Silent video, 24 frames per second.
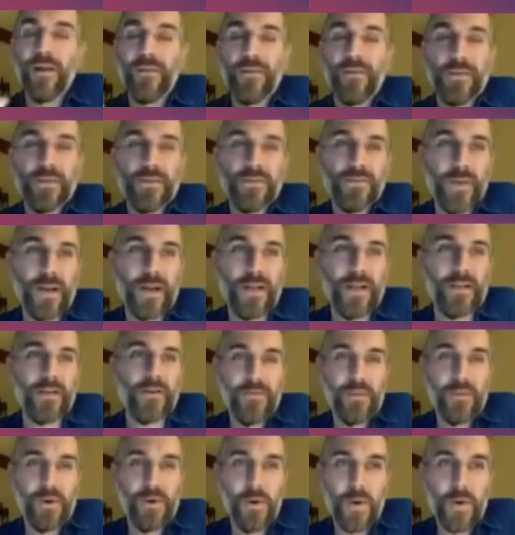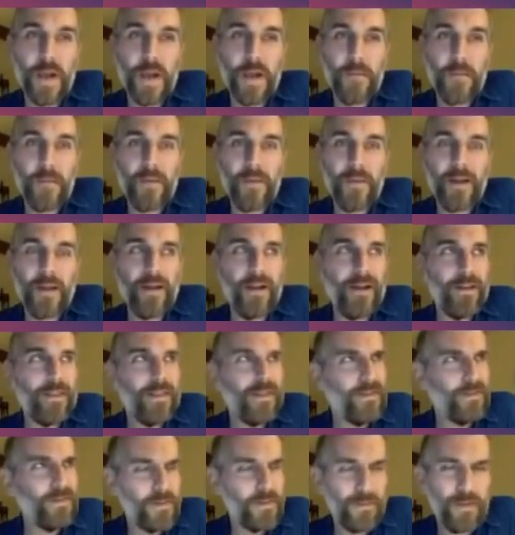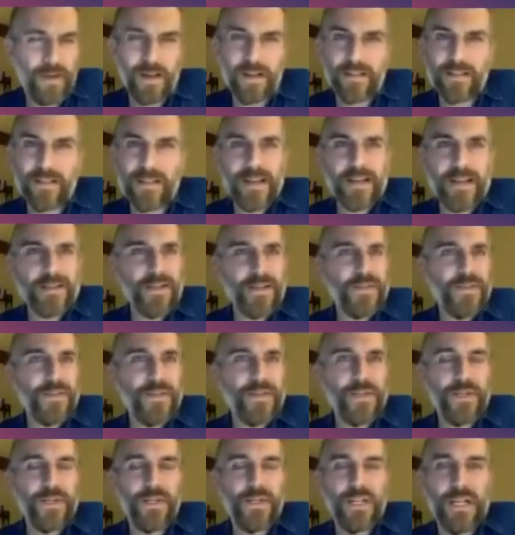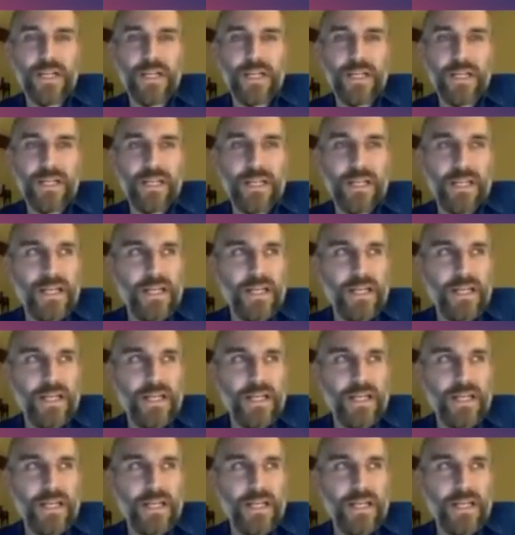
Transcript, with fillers: through this radio program. Uh, I think it was a podcast also that she created